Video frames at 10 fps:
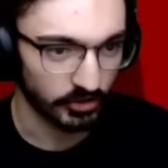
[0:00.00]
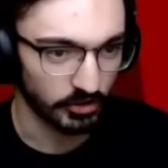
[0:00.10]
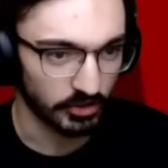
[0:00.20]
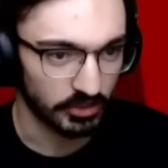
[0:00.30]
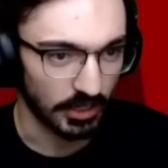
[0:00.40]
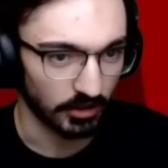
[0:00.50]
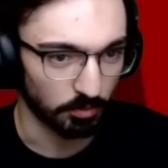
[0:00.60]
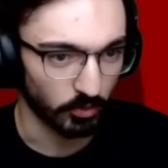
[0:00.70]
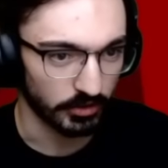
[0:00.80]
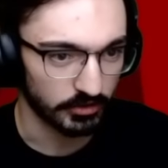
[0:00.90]
you just
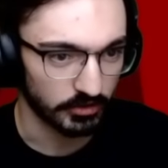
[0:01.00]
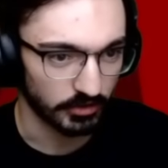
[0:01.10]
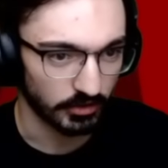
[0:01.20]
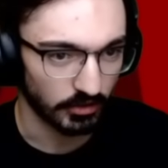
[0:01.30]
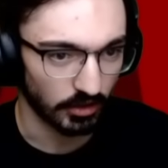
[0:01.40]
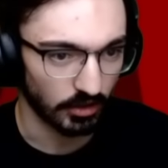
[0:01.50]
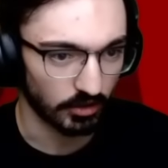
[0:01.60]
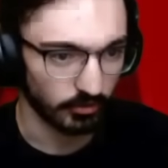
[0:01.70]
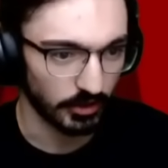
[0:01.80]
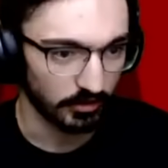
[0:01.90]
teleport instantly. Oh,
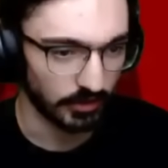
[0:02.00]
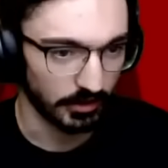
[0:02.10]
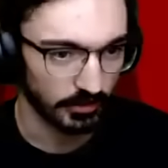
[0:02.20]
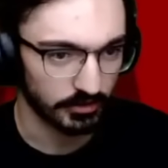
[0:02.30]
well, I guess I